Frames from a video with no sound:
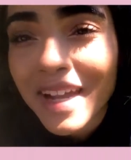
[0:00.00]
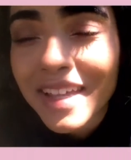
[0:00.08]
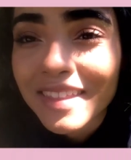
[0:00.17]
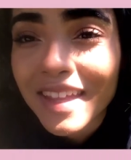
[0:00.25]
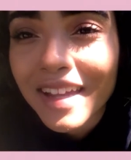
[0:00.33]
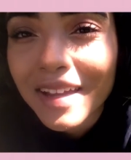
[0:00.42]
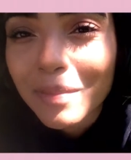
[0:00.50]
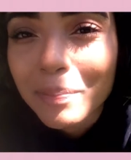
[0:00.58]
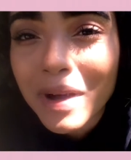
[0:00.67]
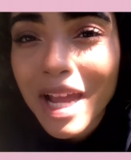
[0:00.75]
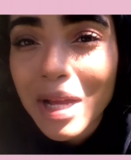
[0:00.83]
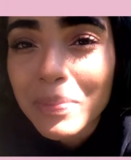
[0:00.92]
But I think
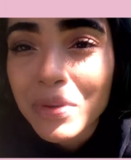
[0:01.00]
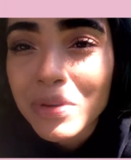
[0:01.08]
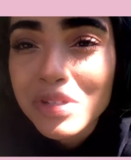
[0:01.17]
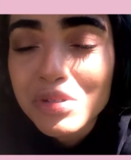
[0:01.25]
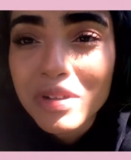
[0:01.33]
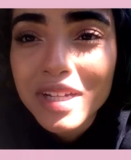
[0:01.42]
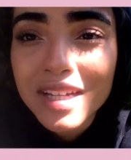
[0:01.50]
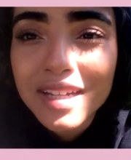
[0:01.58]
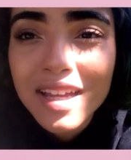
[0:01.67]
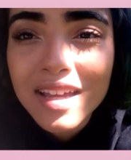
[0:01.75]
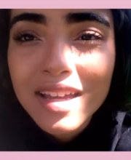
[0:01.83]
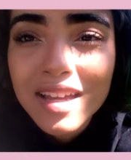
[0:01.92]
my approach on it,
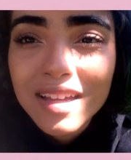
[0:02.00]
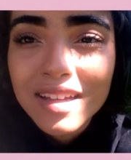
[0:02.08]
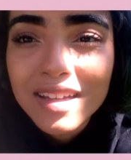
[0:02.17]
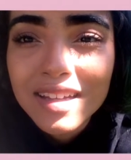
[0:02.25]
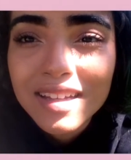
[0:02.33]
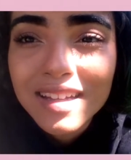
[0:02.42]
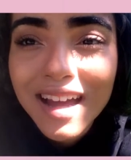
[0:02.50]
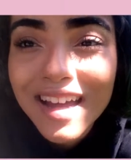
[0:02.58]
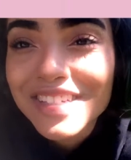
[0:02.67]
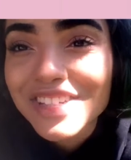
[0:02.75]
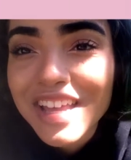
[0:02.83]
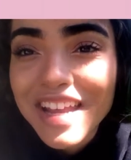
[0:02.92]

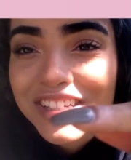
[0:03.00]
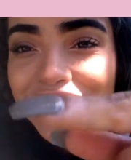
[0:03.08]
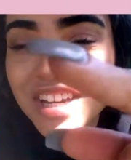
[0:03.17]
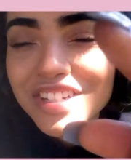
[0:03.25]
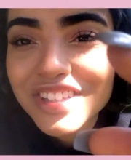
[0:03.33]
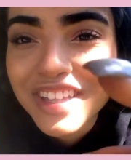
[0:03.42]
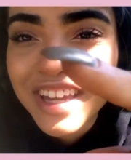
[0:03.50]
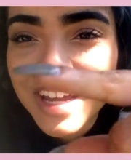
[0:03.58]
I just had to change the